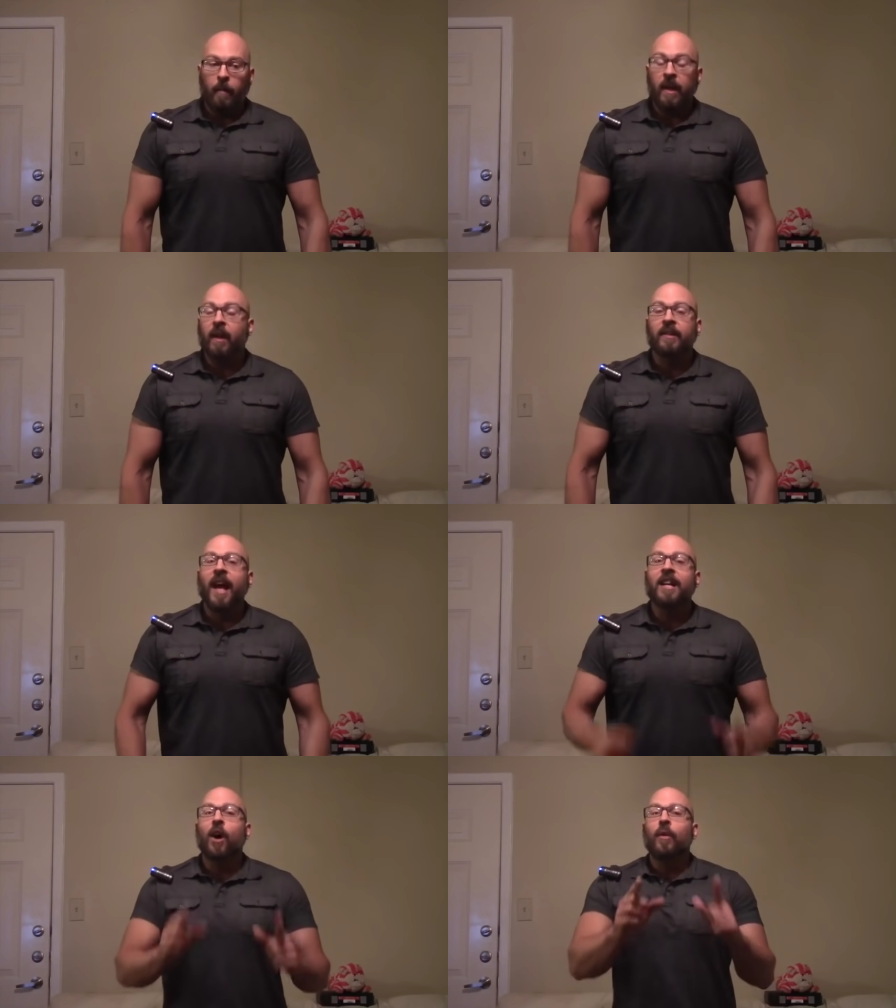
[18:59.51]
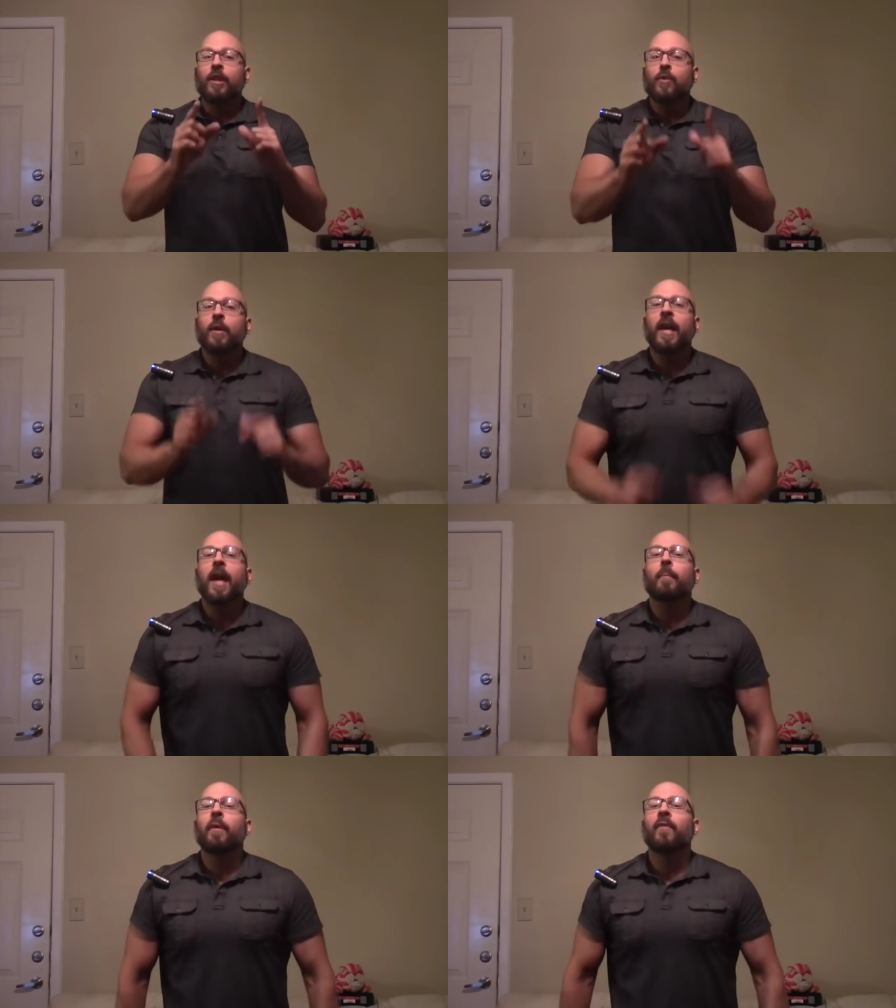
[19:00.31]
Because I know that you
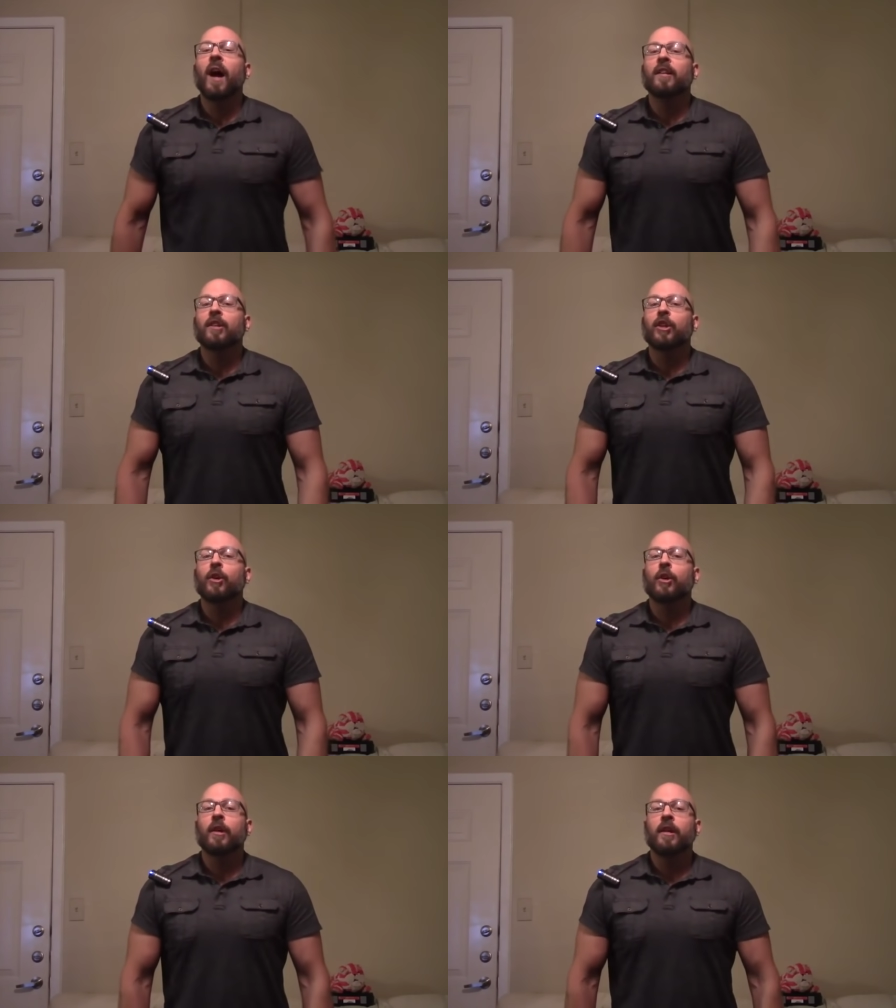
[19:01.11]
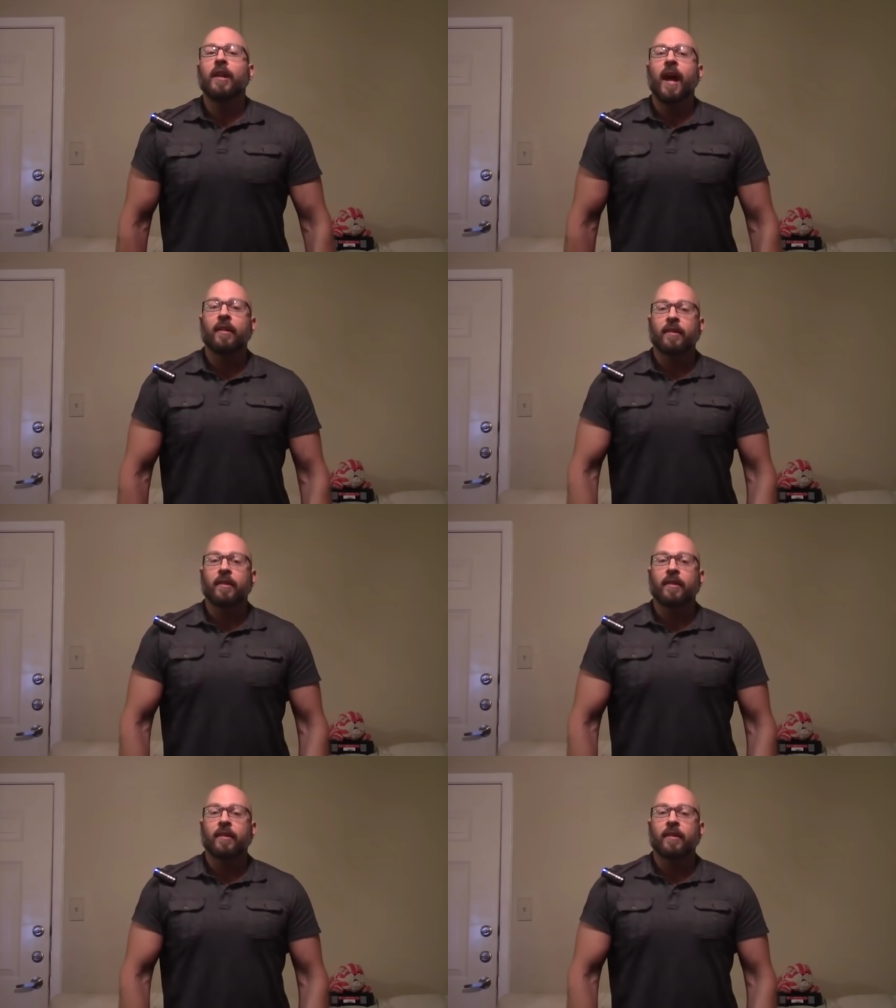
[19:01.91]
can't provide security that has the